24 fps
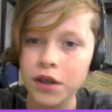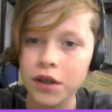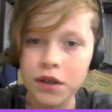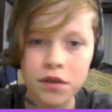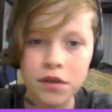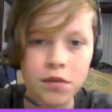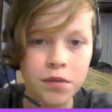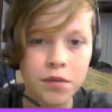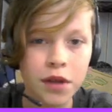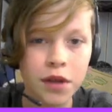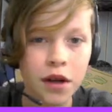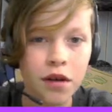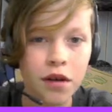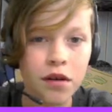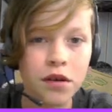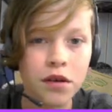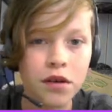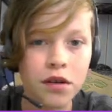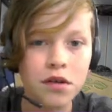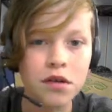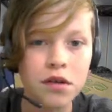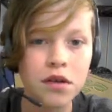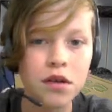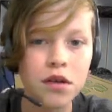some
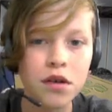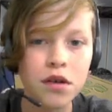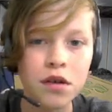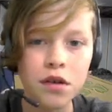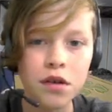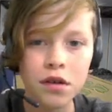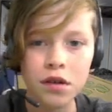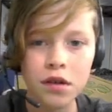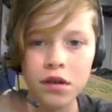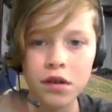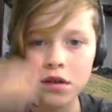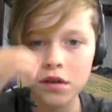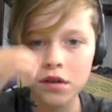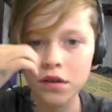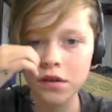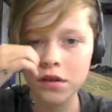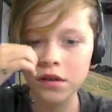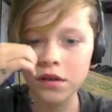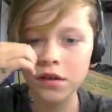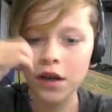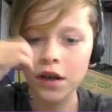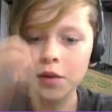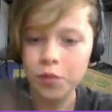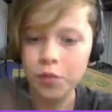carrots.
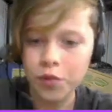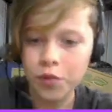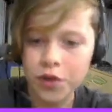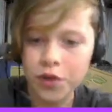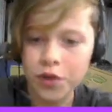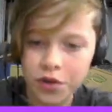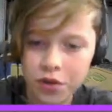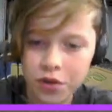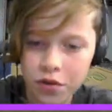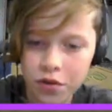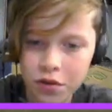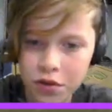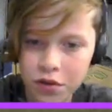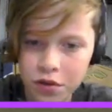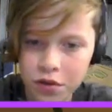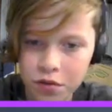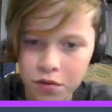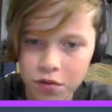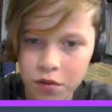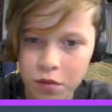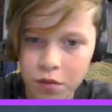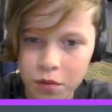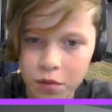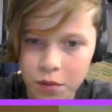Yeah, I'm pretty sure this is the
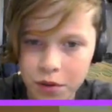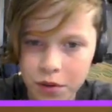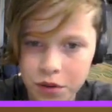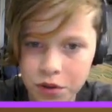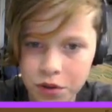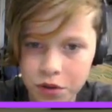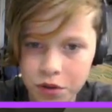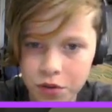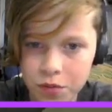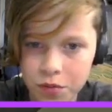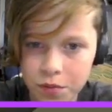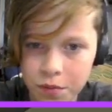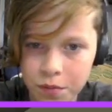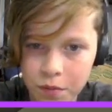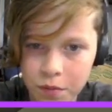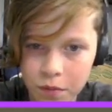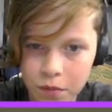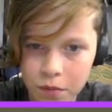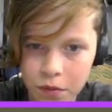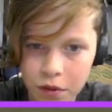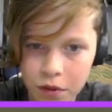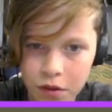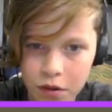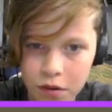one we went to.
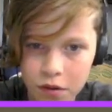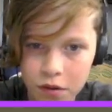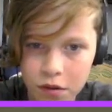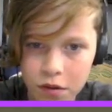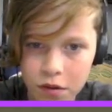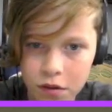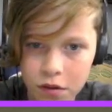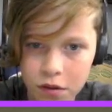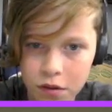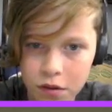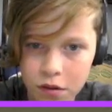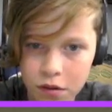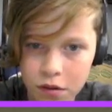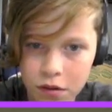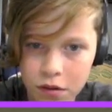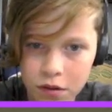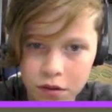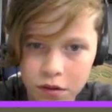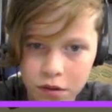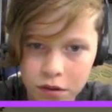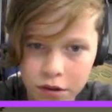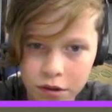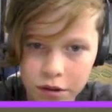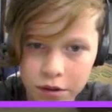Let's
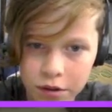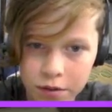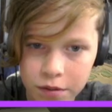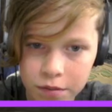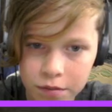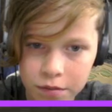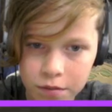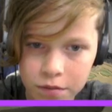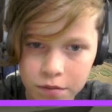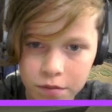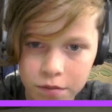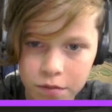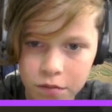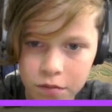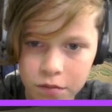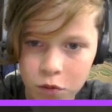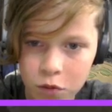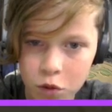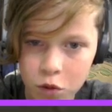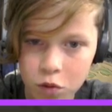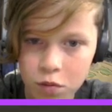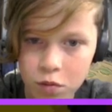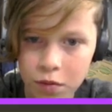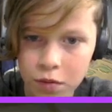see.
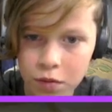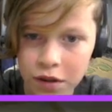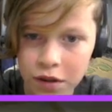Oh, I hear